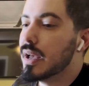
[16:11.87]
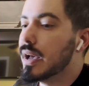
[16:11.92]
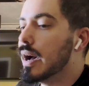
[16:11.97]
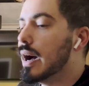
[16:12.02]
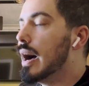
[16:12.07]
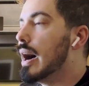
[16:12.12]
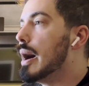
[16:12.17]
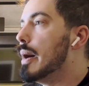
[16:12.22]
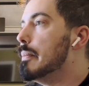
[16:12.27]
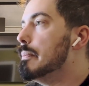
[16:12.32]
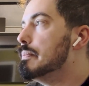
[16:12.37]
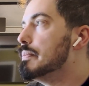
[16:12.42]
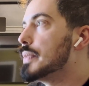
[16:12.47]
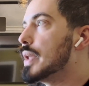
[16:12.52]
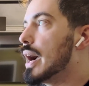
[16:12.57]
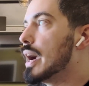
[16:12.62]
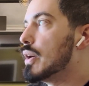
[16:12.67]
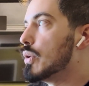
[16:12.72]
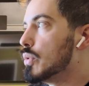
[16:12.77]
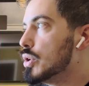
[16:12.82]

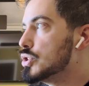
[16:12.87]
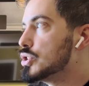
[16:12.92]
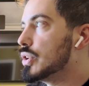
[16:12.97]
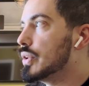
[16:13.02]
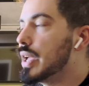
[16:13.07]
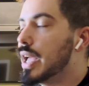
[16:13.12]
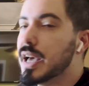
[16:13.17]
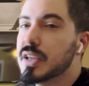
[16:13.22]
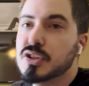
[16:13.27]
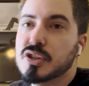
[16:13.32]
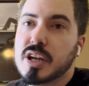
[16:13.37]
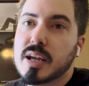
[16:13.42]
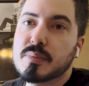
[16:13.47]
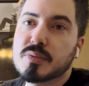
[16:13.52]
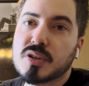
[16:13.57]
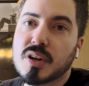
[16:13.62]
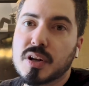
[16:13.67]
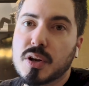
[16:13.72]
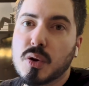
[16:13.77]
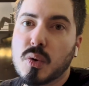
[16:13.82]
I originally had James
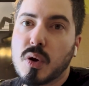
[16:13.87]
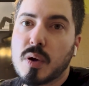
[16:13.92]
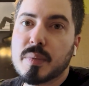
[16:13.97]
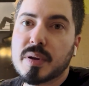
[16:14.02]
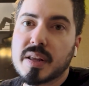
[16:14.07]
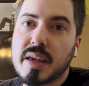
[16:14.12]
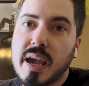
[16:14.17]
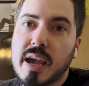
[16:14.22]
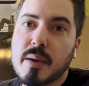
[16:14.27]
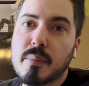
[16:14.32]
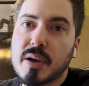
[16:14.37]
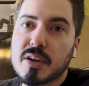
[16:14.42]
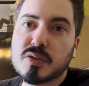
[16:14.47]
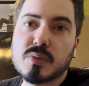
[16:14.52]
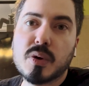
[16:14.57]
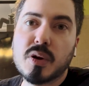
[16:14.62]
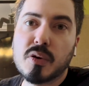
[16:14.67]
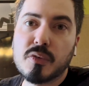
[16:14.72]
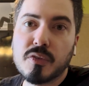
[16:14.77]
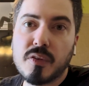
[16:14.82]
on a Neumann KMS
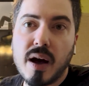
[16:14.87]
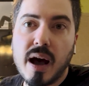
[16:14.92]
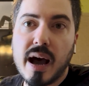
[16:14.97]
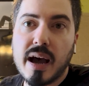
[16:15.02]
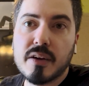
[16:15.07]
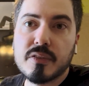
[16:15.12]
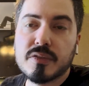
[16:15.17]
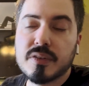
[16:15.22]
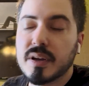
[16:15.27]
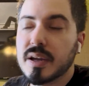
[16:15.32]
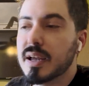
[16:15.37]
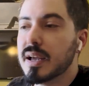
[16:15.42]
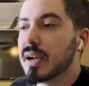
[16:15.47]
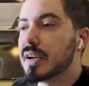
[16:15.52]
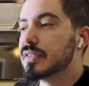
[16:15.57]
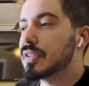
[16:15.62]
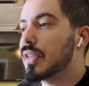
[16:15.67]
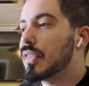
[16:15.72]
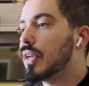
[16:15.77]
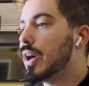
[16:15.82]
105
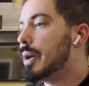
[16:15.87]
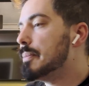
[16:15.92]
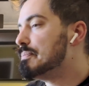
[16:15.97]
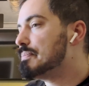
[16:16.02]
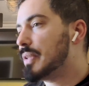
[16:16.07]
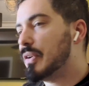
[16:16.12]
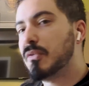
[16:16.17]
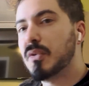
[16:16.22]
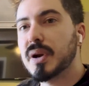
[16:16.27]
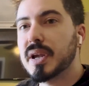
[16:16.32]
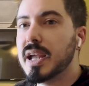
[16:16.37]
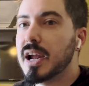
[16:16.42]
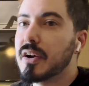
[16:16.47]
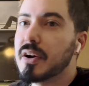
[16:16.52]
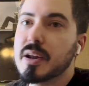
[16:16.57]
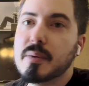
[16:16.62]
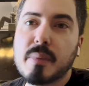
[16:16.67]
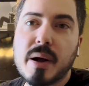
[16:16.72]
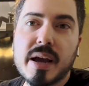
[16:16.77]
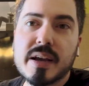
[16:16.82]
because I thought, if we're
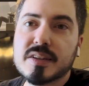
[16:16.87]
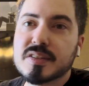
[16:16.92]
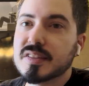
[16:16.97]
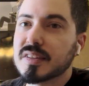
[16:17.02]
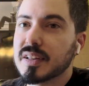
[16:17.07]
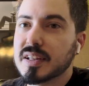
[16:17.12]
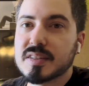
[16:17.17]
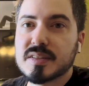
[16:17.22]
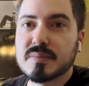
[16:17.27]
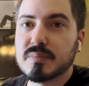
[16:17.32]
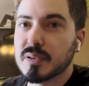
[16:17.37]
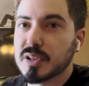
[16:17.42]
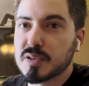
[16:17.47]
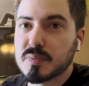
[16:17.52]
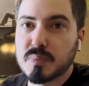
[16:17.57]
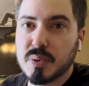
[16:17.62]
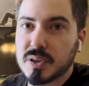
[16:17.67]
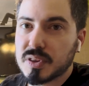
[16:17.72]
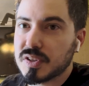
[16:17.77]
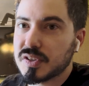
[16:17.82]
carrying mics, let's
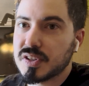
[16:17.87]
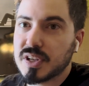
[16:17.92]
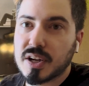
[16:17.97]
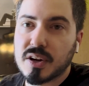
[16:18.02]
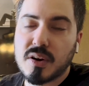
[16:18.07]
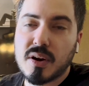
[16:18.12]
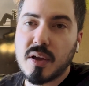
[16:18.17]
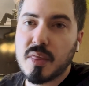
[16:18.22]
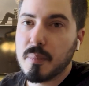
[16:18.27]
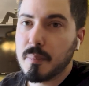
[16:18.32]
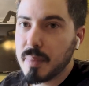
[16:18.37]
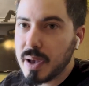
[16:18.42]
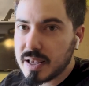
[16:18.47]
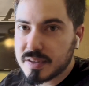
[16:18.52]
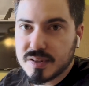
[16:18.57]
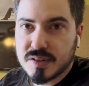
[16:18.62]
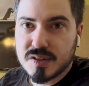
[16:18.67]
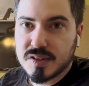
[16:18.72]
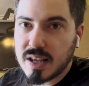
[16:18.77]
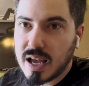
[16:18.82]
put the singer on the
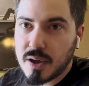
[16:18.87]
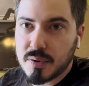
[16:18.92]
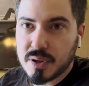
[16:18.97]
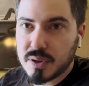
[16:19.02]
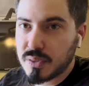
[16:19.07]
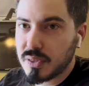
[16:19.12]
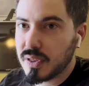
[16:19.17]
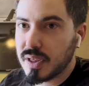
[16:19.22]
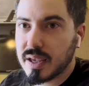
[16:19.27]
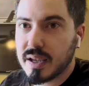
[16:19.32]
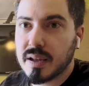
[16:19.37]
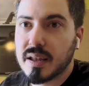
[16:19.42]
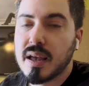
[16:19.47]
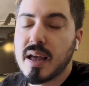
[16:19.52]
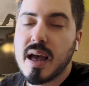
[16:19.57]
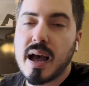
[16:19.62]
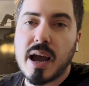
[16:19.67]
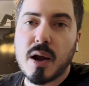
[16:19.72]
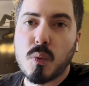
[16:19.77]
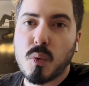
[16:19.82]
best sounding thing.
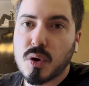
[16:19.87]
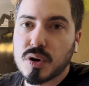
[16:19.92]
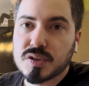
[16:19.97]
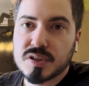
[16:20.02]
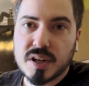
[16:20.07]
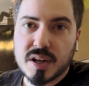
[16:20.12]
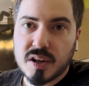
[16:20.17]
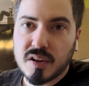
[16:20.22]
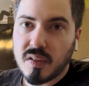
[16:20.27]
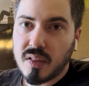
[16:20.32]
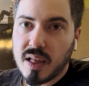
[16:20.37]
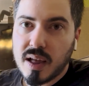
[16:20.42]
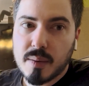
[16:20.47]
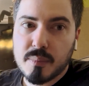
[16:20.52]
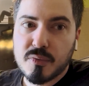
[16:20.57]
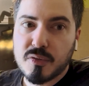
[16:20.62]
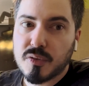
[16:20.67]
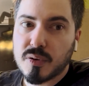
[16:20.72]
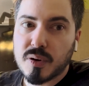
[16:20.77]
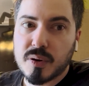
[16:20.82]
I worked in a club
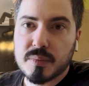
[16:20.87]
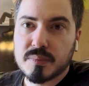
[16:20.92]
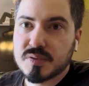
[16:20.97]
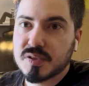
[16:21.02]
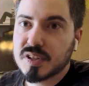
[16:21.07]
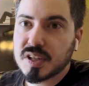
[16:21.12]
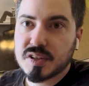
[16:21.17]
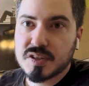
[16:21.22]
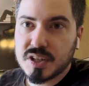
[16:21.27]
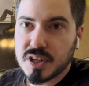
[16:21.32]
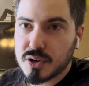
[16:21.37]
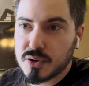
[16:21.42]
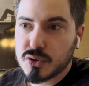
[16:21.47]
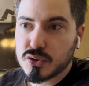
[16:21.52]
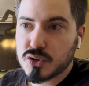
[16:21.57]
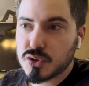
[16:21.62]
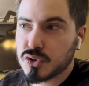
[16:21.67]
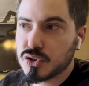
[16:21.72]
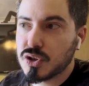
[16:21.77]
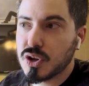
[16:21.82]
for 6 years
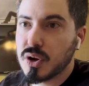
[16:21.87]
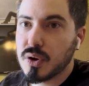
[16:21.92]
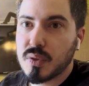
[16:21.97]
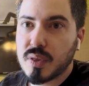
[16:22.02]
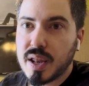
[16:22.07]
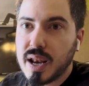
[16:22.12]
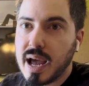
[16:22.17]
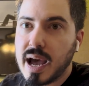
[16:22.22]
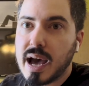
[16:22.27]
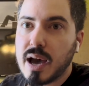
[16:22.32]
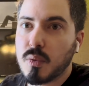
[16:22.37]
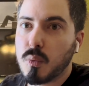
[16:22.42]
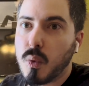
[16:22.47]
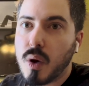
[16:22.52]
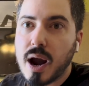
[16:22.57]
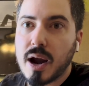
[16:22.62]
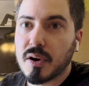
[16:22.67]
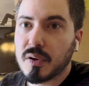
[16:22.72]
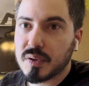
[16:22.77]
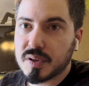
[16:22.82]
or so that had
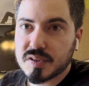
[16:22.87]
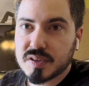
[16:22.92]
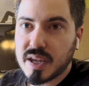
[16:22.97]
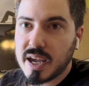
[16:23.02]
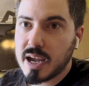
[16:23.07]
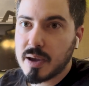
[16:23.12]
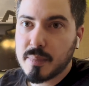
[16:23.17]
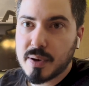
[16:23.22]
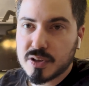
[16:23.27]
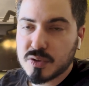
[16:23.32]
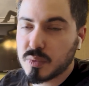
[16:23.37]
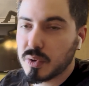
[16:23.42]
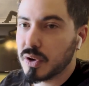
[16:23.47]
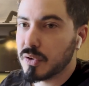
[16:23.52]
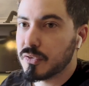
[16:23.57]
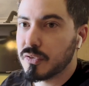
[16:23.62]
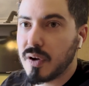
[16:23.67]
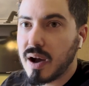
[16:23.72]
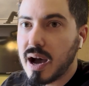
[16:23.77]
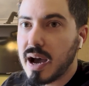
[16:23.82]
wireless KMS
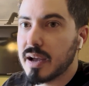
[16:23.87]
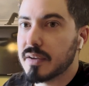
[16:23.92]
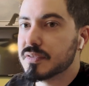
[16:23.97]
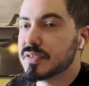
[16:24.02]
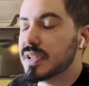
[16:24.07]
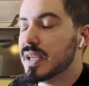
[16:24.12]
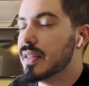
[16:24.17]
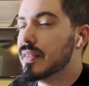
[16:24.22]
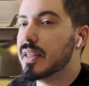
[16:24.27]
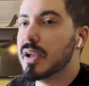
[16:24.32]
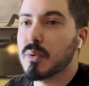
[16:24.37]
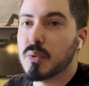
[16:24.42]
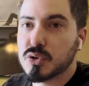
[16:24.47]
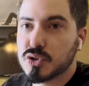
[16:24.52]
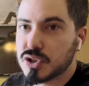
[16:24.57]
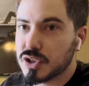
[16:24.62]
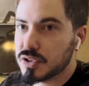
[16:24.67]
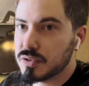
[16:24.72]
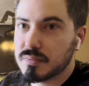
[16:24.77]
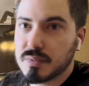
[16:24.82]
105s, and they were
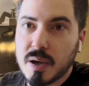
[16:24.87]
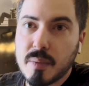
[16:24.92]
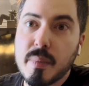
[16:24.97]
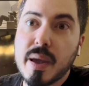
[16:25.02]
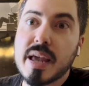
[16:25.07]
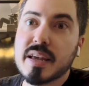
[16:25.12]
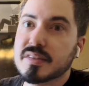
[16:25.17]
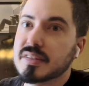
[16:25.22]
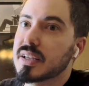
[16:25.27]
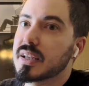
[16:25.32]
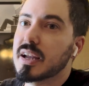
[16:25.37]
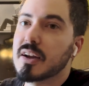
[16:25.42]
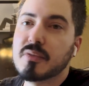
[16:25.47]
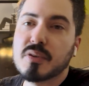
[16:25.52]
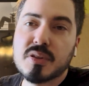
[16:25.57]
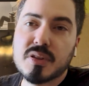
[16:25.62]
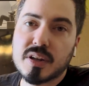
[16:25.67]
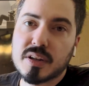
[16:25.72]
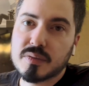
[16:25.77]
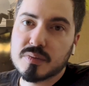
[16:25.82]
just amazing.
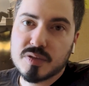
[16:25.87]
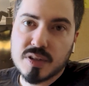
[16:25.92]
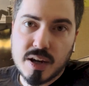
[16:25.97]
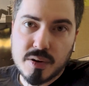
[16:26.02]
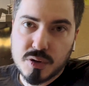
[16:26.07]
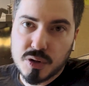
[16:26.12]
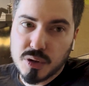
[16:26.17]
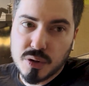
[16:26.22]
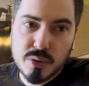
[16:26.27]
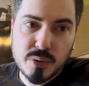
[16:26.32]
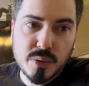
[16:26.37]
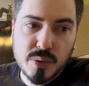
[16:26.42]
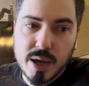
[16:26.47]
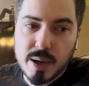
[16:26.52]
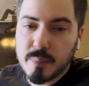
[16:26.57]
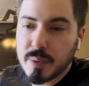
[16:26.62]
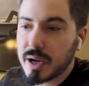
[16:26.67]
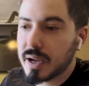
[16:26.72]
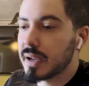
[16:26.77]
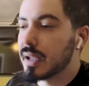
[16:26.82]
Everything sounded good through that
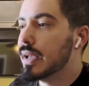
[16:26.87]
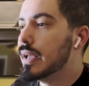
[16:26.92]
mic.